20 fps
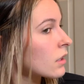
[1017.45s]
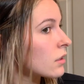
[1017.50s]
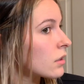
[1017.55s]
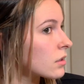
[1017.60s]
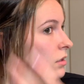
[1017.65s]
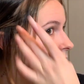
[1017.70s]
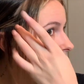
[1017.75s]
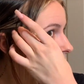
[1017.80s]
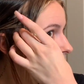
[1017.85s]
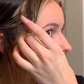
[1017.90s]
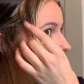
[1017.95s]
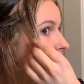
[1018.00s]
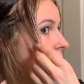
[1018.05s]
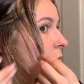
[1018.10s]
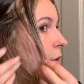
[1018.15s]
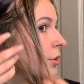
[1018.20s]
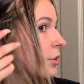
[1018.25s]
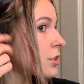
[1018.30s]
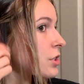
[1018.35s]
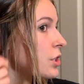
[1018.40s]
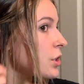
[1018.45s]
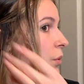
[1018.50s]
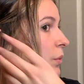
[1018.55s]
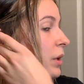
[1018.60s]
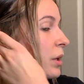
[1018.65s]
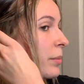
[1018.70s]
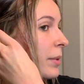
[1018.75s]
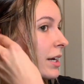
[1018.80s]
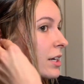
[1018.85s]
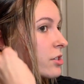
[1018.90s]
So with toners, you want
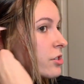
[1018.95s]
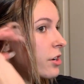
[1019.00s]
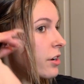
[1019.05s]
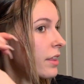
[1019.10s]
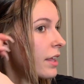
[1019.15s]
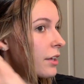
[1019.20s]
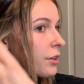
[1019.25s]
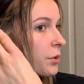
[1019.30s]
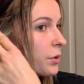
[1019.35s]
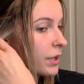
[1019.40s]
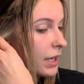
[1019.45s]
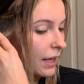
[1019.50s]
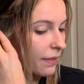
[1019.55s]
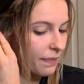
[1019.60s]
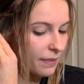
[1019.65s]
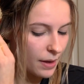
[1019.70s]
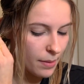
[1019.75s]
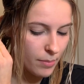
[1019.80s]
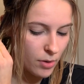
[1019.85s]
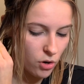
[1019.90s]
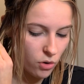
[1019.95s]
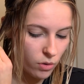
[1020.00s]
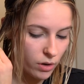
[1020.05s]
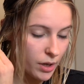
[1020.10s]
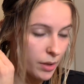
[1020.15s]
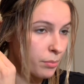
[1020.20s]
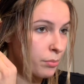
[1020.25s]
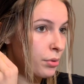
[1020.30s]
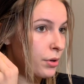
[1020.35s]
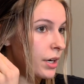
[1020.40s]
to make sure that you get them
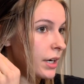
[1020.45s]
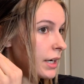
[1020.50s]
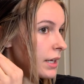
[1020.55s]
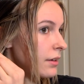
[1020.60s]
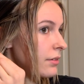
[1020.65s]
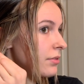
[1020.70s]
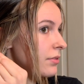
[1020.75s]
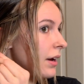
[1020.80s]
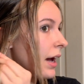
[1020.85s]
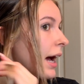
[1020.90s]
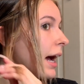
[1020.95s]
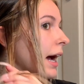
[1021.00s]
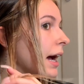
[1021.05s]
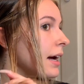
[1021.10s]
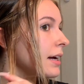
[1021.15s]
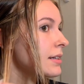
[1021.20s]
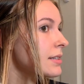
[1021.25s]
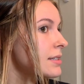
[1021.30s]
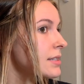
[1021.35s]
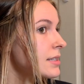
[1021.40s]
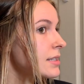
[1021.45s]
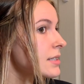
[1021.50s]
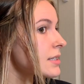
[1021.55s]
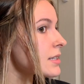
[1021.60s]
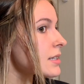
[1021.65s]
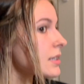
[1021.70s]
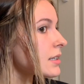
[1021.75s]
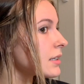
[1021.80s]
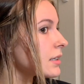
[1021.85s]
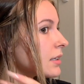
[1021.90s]
on pretty
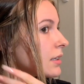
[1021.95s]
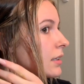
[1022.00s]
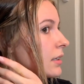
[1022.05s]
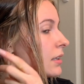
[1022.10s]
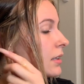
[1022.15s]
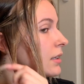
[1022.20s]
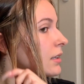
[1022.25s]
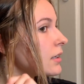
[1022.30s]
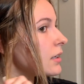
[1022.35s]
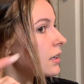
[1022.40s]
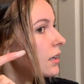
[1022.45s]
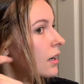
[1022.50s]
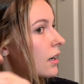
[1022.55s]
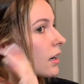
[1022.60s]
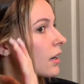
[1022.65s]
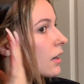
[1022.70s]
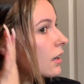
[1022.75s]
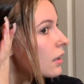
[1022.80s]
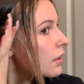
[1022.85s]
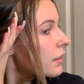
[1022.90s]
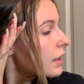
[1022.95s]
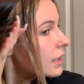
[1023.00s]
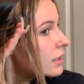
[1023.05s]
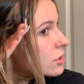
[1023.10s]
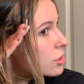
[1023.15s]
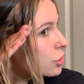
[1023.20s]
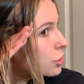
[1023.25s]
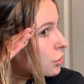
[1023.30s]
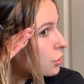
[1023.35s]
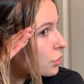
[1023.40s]
fast. They
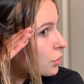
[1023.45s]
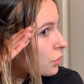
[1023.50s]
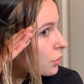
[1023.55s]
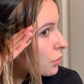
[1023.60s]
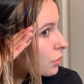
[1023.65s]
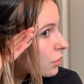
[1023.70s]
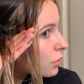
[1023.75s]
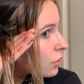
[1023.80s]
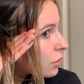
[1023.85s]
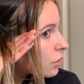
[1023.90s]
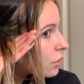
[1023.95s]
do